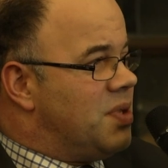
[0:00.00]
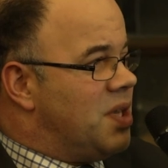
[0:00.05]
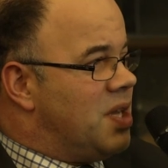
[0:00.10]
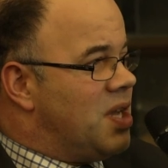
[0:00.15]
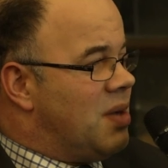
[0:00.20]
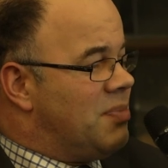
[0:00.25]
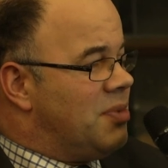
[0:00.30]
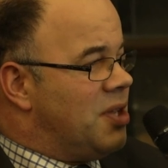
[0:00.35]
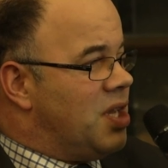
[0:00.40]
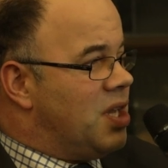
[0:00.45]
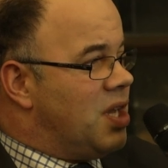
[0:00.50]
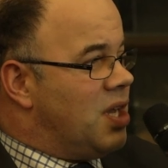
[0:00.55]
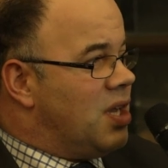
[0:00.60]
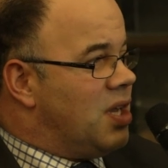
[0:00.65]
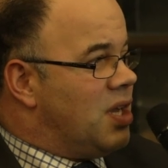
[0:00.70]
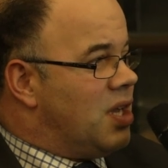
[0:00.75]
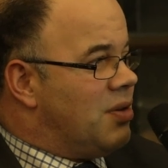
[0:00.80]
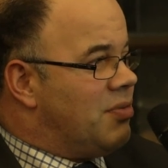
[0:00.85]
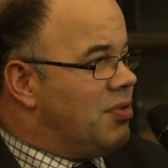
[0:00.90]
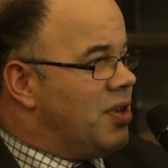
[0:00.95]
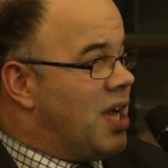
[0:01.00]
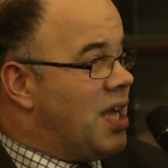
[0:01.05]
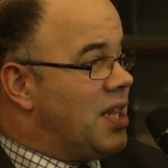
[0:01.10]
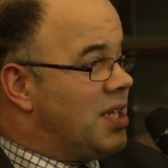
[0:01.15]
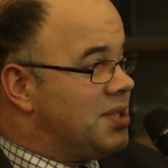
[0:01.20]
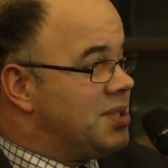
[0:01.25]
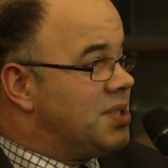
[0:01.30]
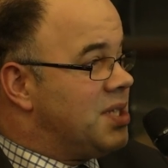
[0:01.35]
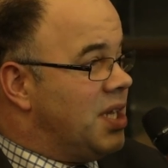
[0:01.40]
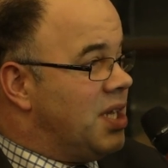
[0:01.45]
becoming a
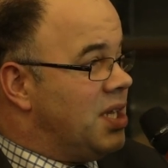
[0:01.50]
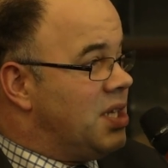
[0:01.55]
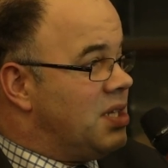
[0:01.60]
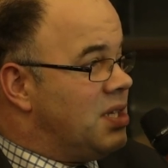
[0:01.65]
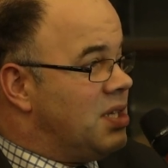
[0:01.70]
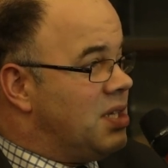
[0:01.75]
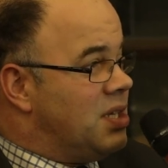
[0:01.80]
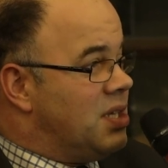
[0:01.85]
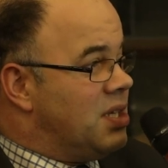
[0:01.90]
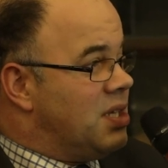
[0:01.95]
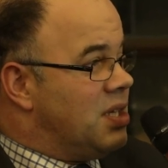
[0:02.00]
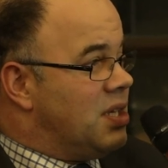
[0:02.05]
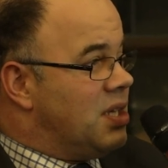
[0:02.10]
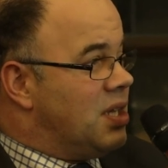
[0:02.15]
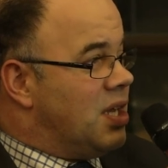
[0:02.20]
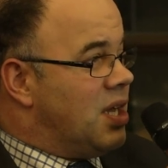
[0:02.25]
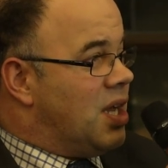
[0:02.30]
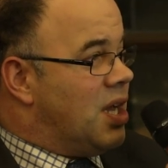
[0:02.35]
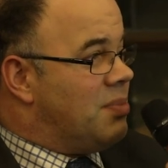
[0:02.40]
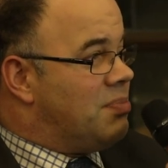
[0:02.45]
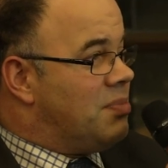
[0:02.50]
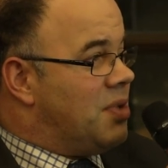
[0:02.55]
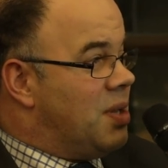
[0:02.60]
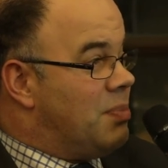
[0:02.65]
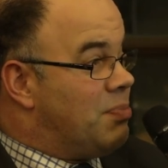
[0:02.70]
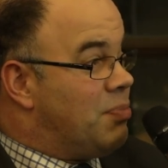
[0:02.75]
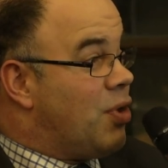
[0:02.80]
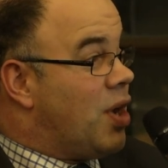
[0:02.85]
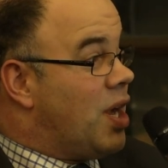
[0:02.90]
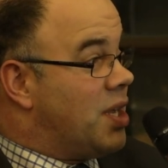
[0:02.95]
reality
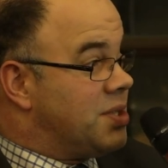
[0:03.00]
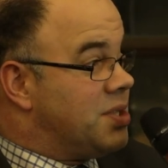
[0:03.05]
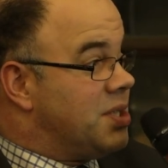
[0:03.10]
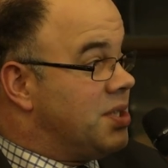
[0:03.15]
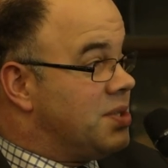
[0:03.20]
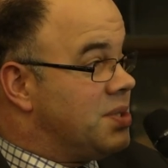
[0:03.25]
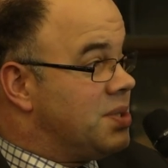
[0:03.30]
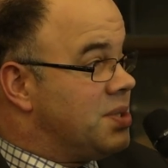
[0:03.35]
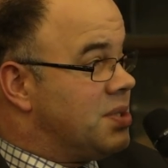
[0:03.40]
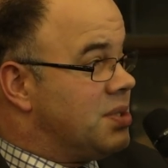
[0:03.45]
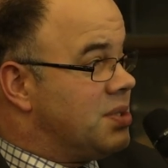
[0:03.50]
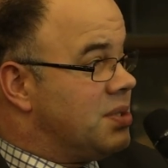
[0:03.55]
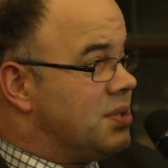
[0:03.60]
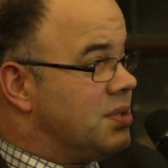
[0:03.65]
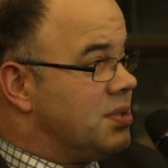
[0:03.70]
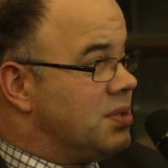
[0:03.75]
in practice?